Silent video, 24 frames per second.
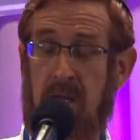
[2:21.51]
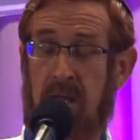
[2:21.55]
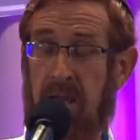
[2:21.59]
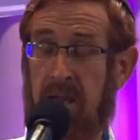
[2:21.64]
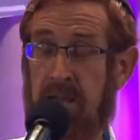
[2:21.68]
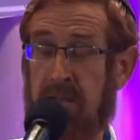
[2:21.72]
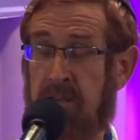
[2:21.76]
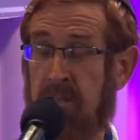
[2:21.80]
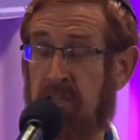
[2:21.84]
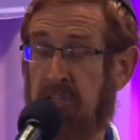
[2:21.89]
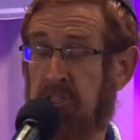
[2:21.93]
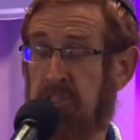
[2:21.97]

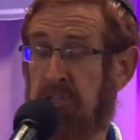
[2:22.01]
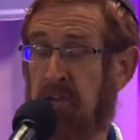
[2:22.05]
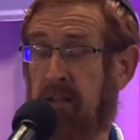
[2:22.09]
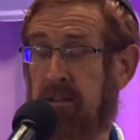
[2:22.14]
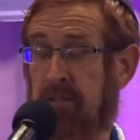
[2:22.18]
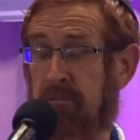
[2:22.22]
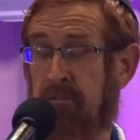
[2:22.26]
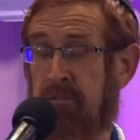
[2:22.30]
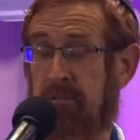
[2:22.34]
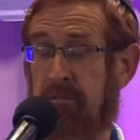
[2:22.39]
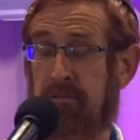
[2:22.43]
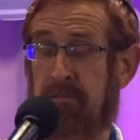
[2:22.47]
And he
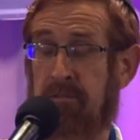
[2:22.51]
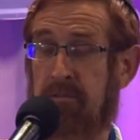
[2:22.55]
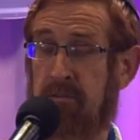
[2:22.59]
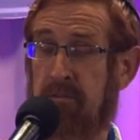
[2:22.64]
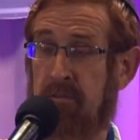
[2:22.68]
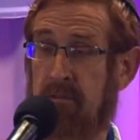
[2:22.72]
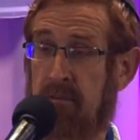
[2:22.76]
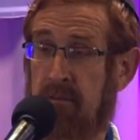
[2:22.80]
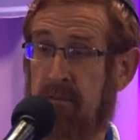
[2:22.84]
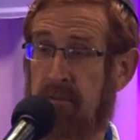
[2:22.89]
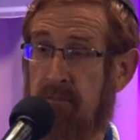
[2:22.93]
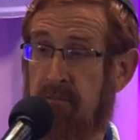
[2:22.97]
shot
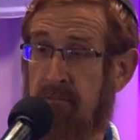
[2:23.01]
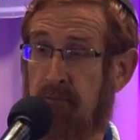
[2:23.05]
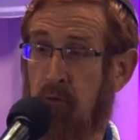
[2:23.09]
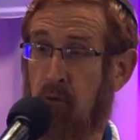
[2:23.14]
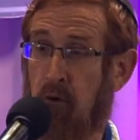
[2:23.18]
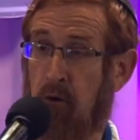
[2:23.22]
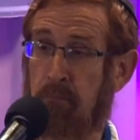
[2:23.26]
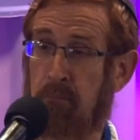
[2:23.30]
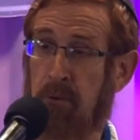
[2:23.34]
four